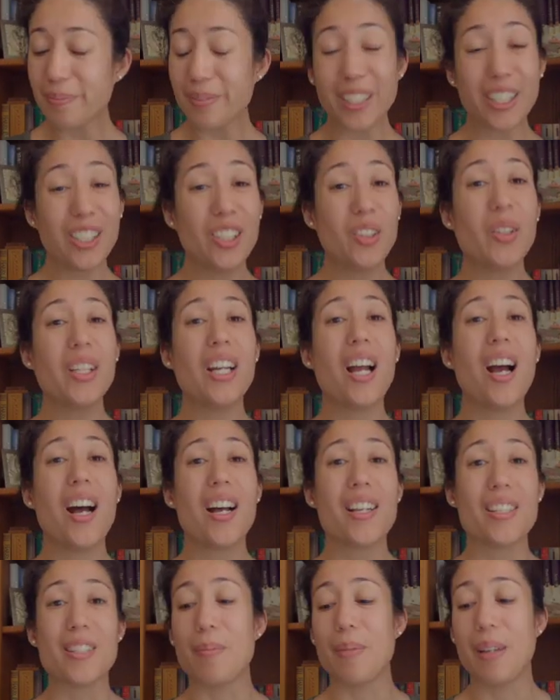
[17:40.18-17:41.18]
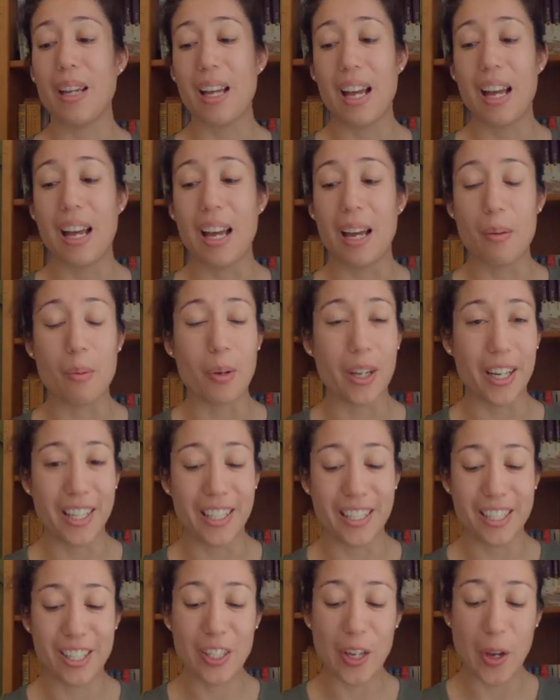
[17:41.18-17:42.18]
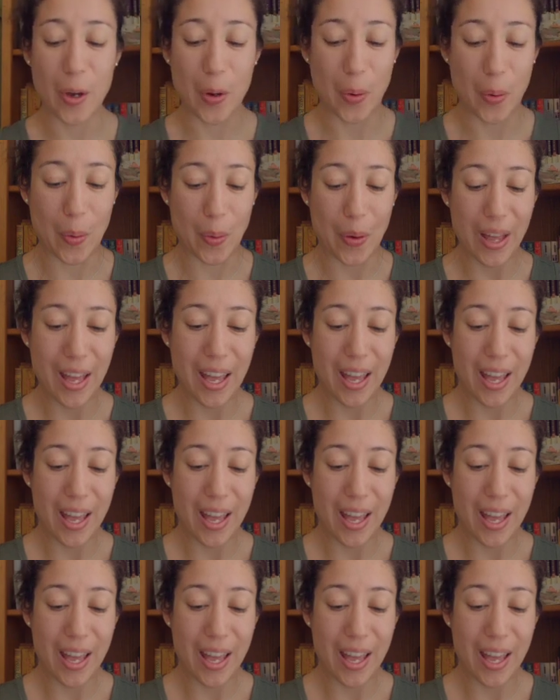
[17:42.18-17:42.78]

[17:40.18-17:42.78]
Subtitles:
I said, awesome, I want it. So